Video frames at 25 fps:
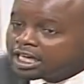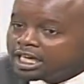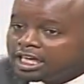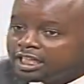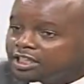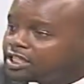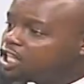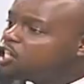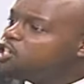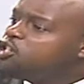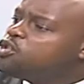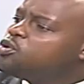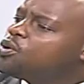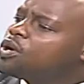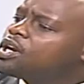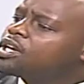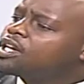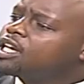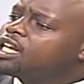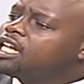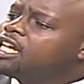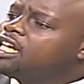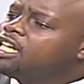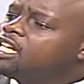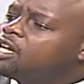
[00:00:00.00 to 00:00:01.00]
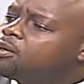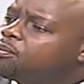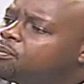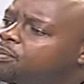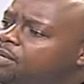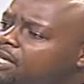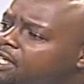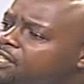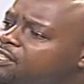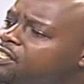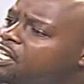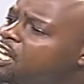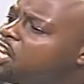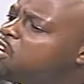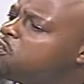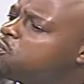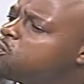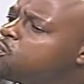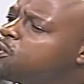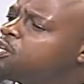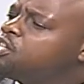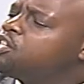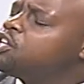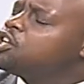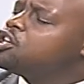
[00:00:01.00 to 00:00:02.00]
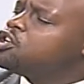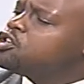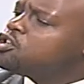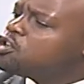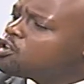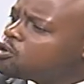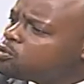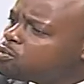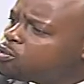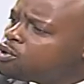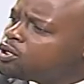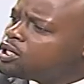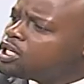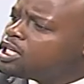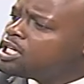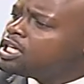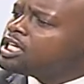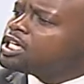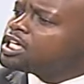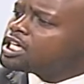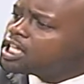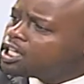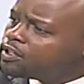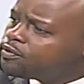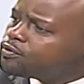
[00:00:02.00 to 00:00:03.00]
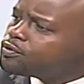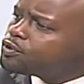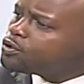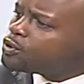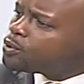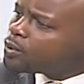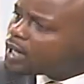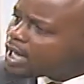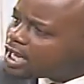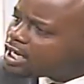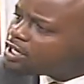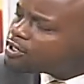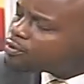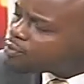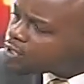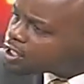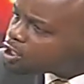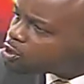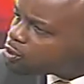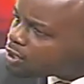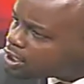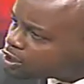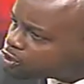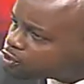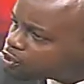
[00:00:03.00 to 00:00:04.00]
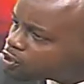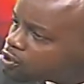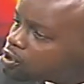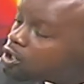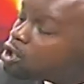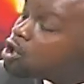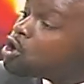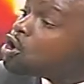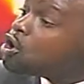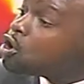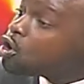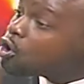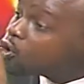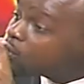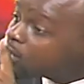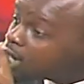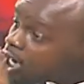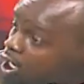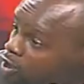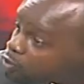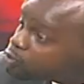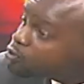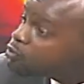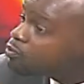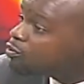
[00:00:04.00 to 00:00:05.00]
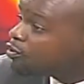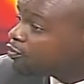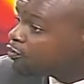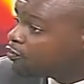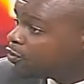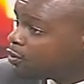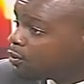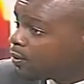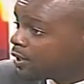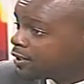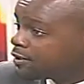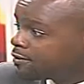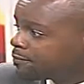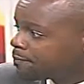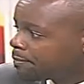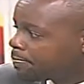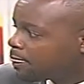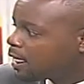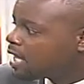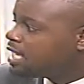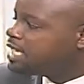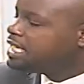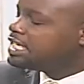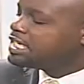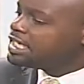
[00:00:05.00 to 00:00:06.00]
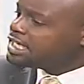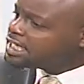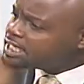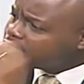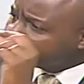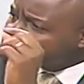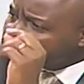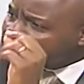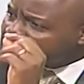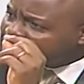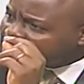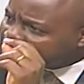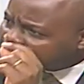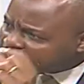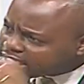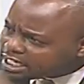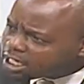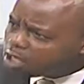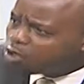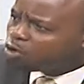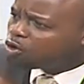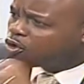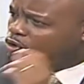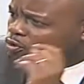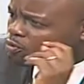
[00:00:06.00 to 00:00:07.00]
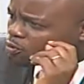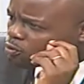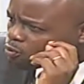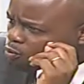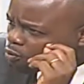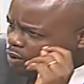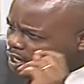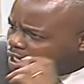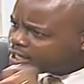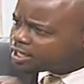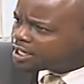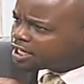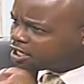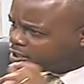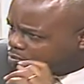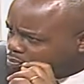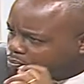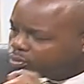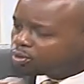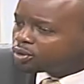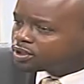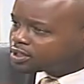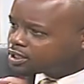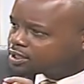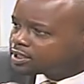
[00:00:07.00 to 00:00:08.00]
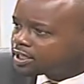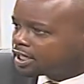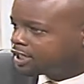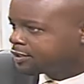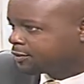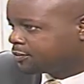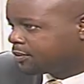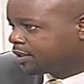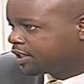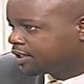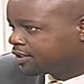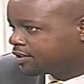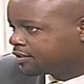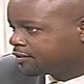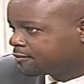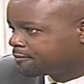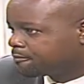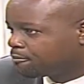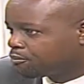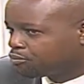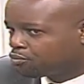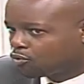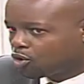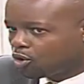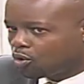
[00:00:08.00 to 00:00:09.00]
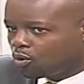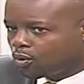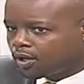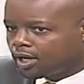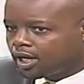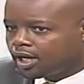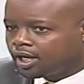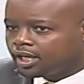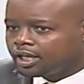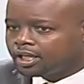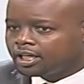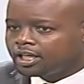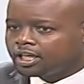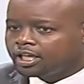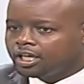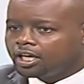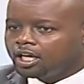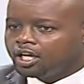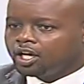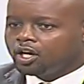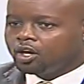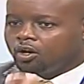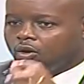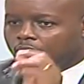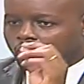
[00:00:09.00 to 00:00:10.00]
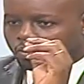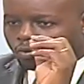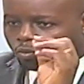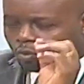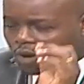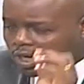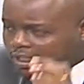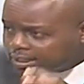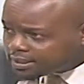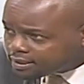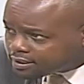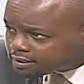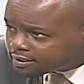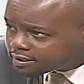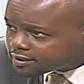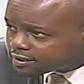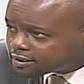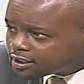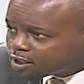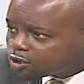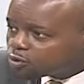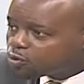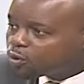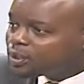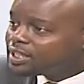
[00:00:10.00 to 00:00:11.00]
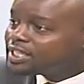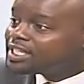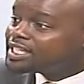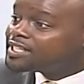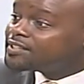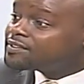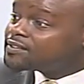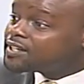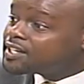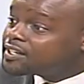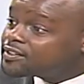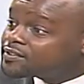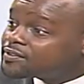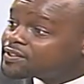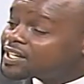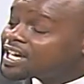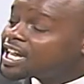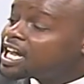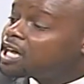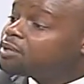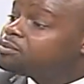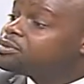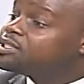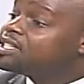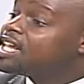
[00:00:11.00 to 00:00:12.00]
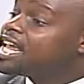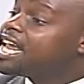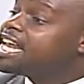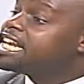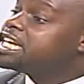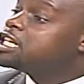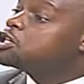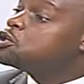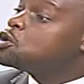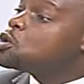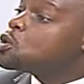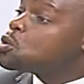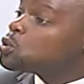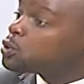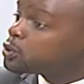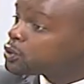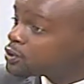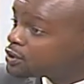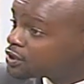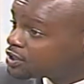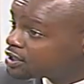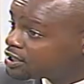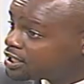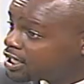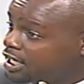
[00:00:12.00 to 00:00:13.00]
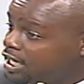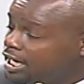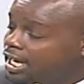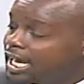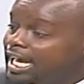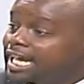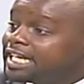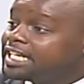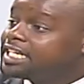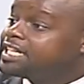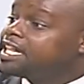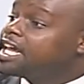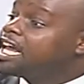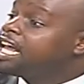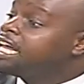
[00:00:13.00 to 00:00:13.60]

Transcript: then you are in a place in which nobody gives you any regulation on how to move forward. Let us be clear on one important aspect, okay? Once 26th comes and goes, and there